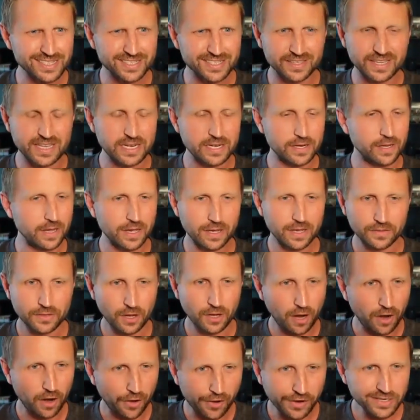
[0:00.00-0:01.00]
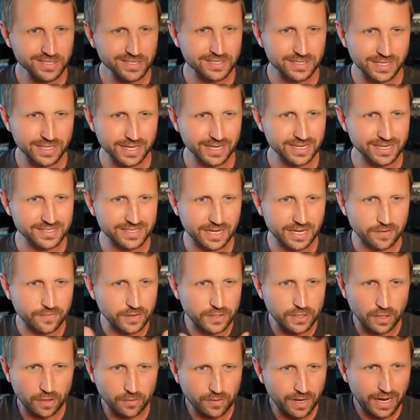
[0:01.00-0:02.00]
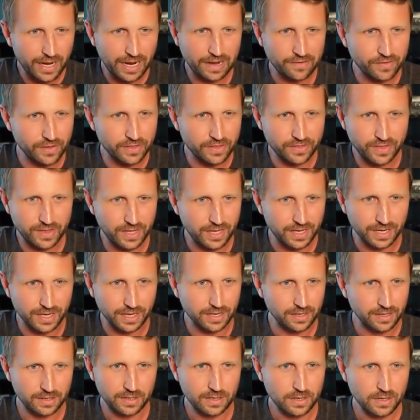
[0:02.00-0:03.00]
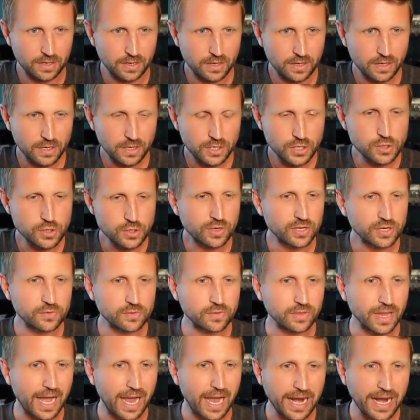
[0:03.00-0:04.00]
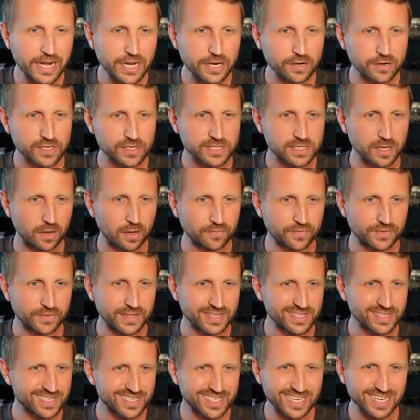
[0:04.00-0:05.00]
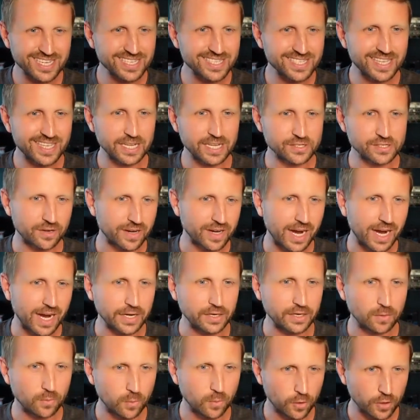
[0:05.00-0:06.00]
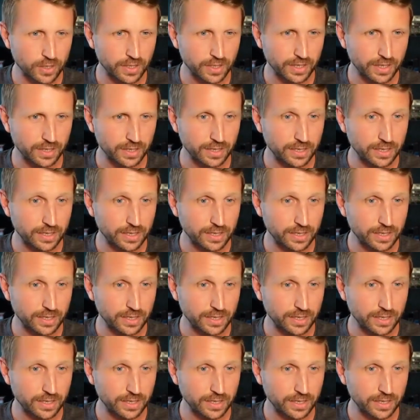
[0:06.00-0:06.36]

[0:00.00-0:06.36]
And then the hardest thing is that if you don't have a thing, you can lie to yourself that 6 things are kind of working.